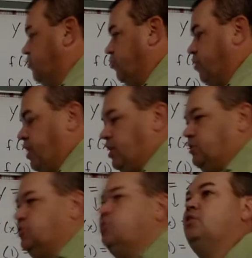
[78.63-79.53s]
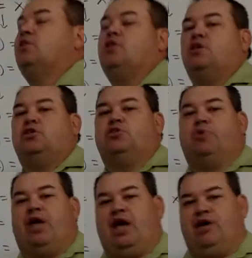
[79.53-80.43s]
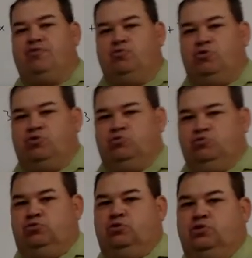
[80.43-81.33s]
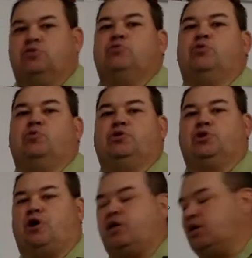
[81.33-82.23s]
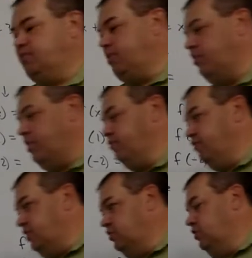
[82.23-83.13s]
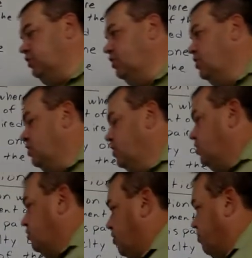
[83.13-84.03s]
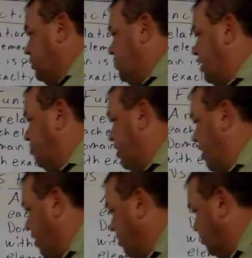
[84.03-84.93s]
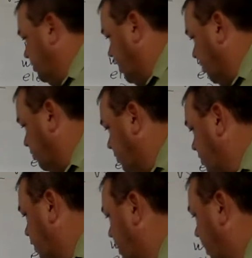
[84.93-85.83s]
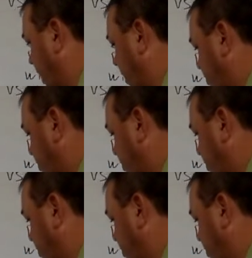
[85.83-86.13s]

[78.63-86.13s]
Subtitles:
the range. So we have more rules when we're talking about a function. So I'm going to take my arrows out, and now